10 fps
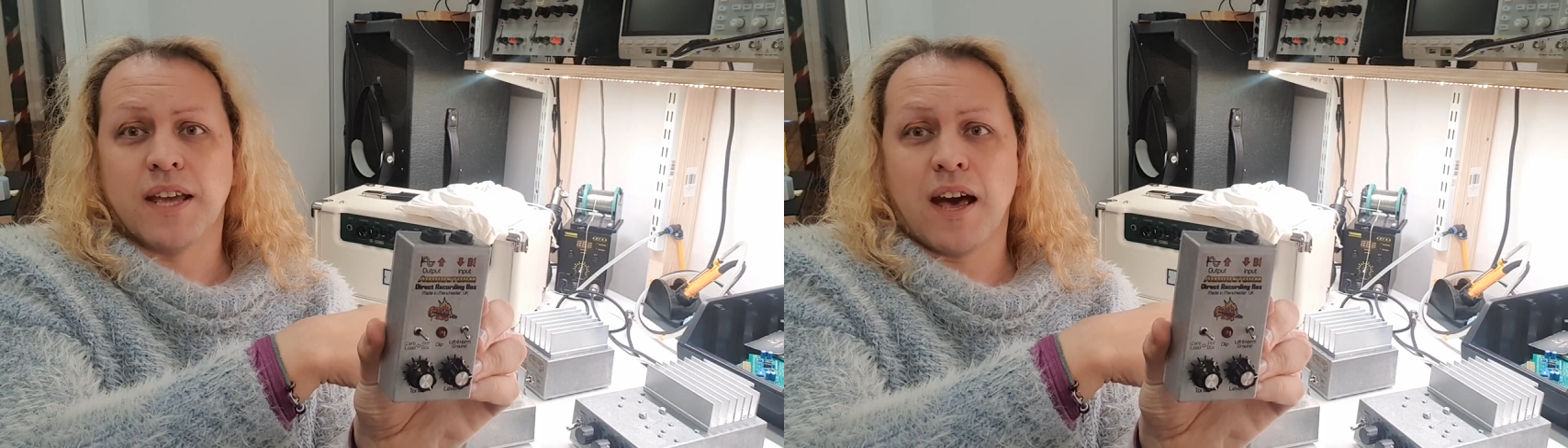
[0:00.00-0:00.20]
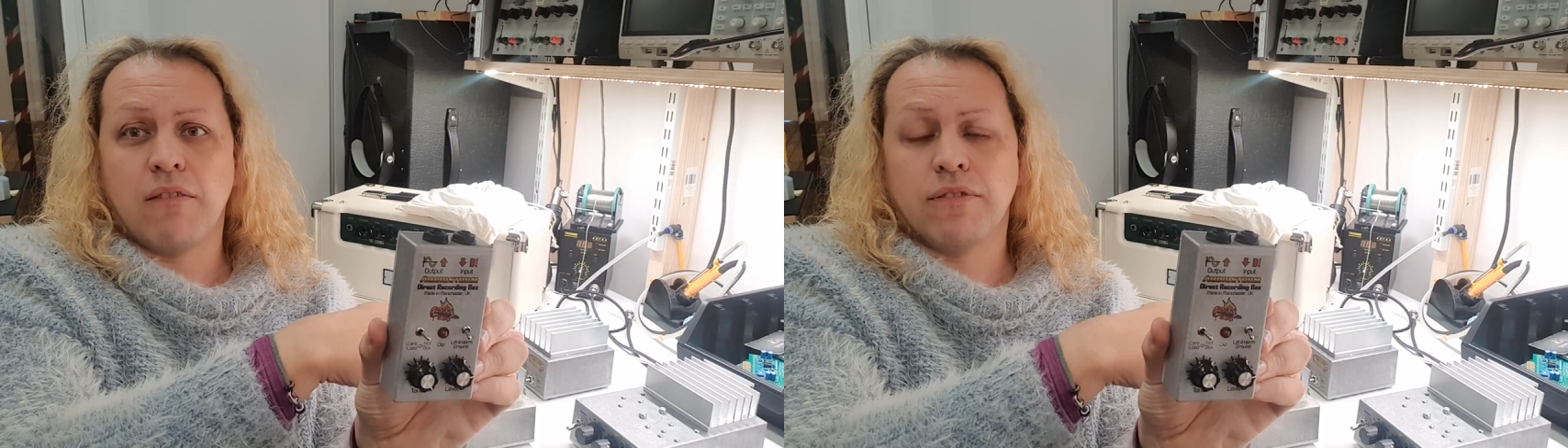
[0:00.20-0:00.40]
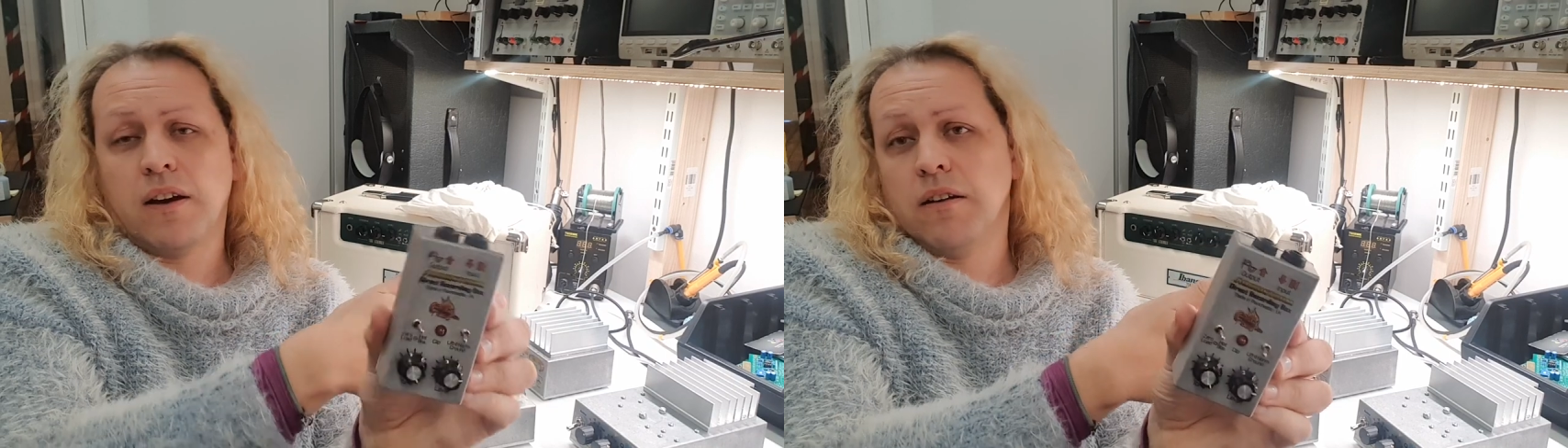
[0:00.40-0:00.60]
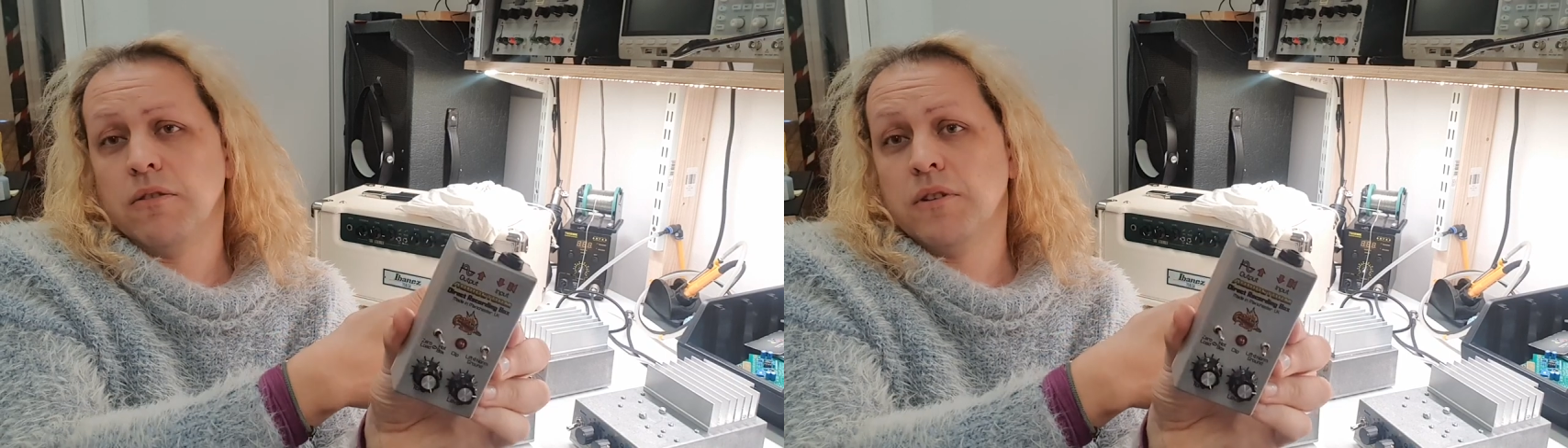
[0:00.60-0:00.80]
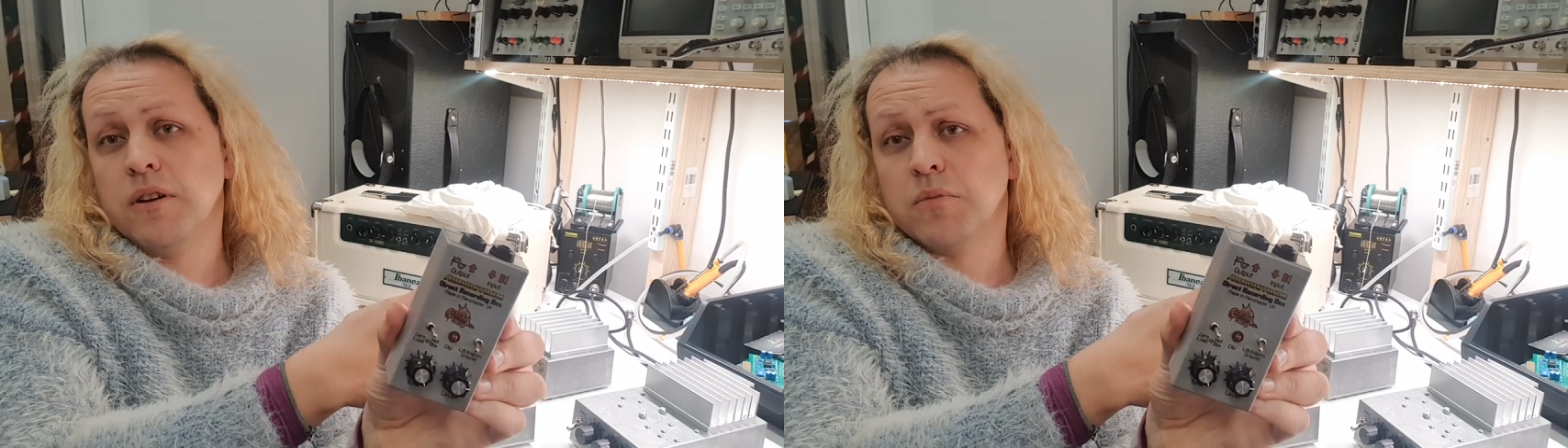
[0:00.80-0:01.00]
they have that?
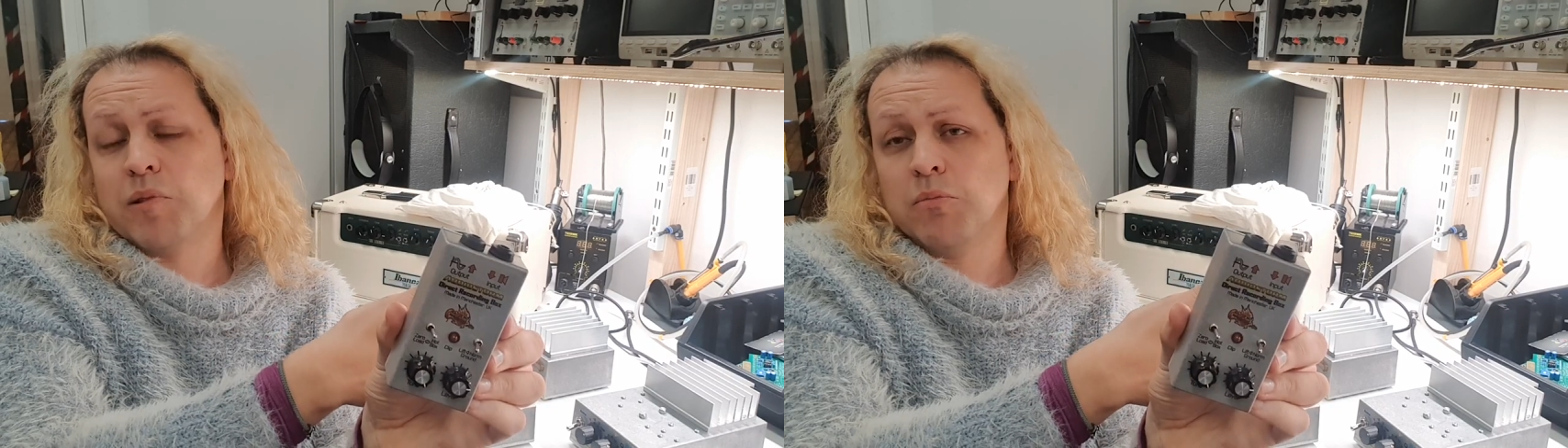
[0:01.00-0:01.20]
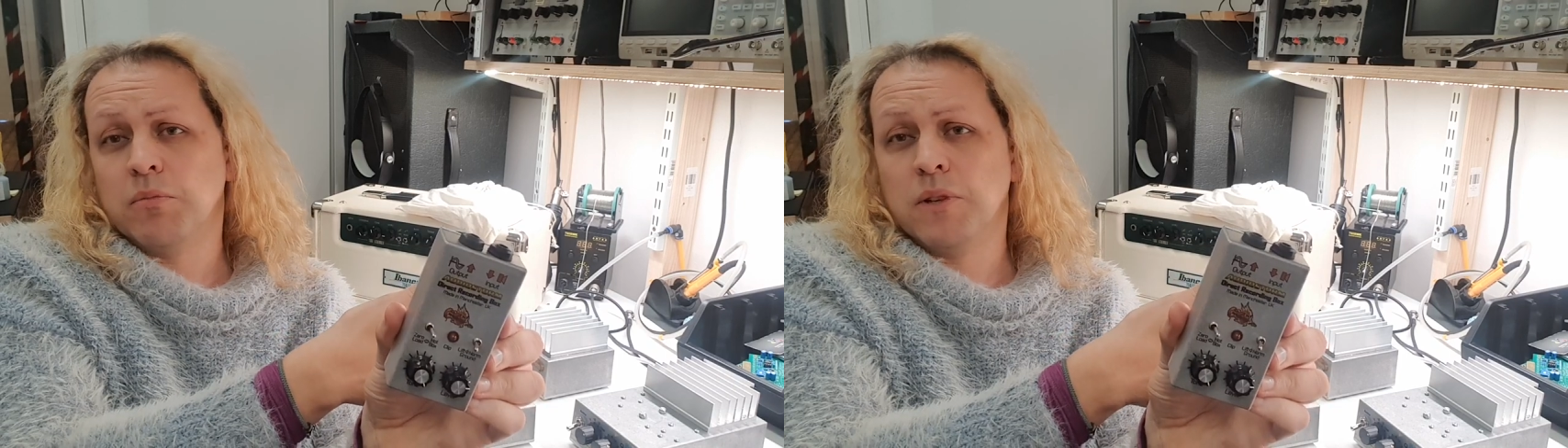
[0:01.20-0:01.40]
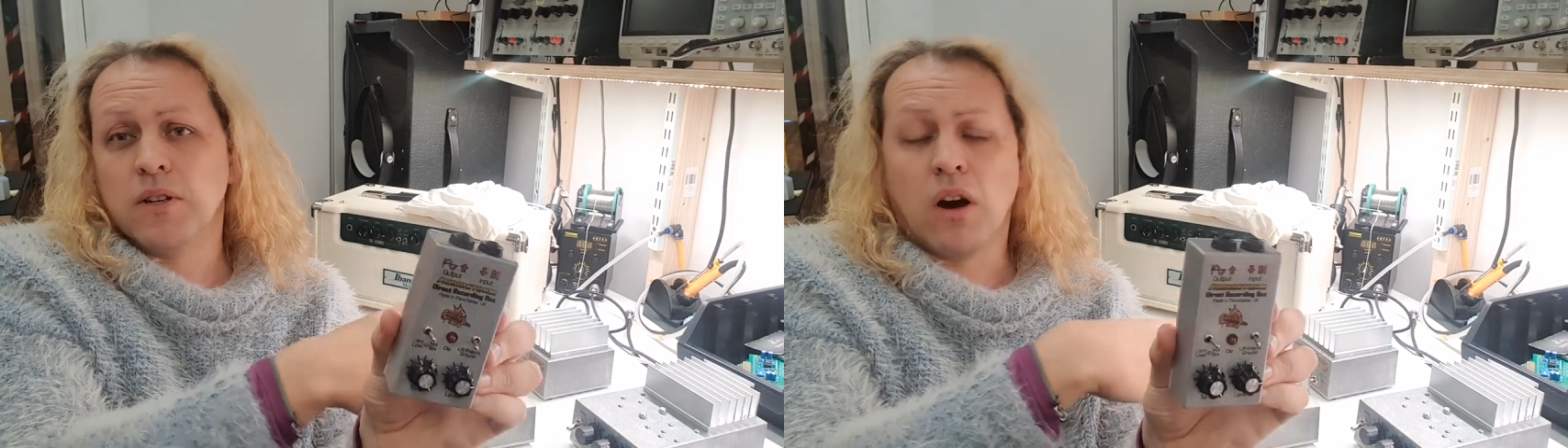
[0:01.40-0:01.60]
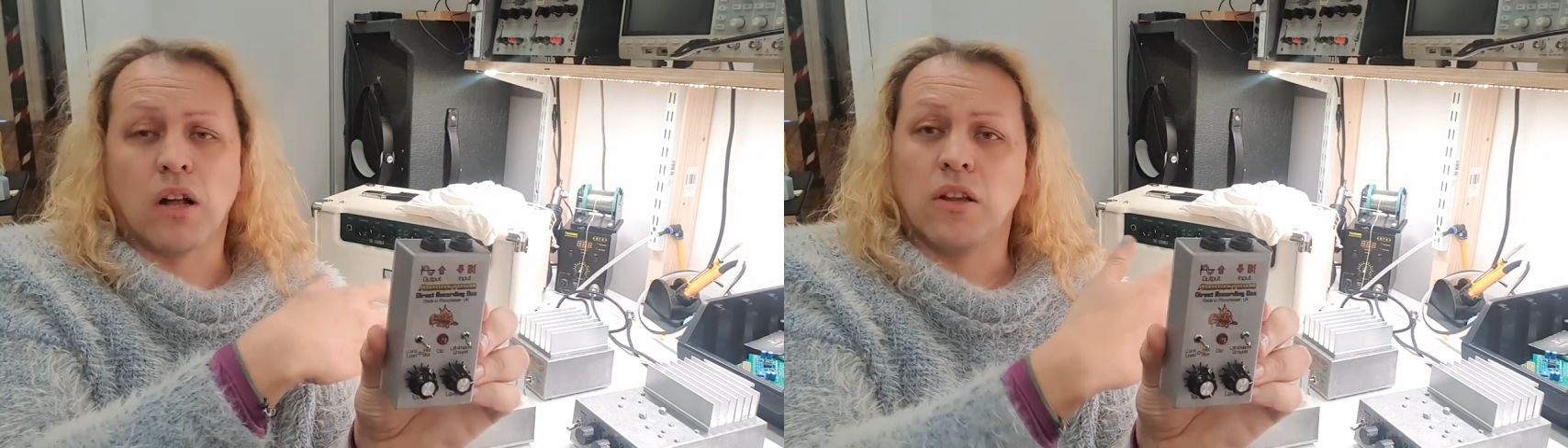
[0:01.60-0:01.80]
Who knows? Probably not.